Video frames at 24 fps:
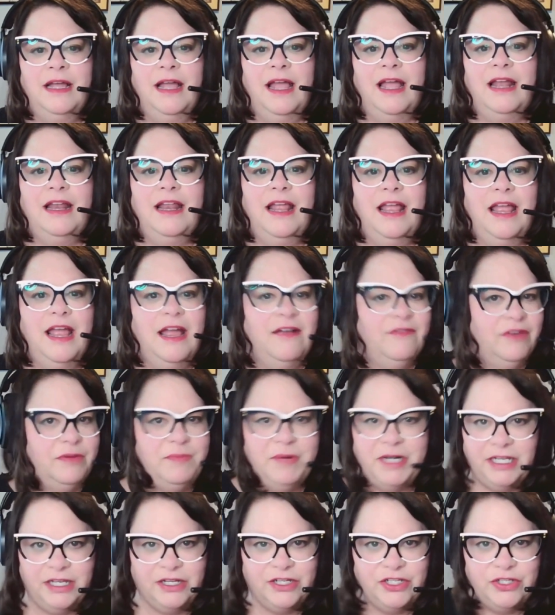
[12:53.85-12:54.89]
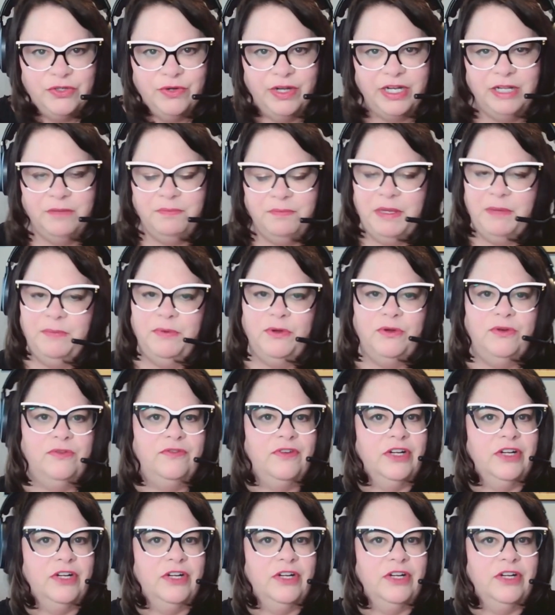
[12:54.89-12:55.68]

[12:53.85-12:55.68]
And everybody enjoyed it. People who've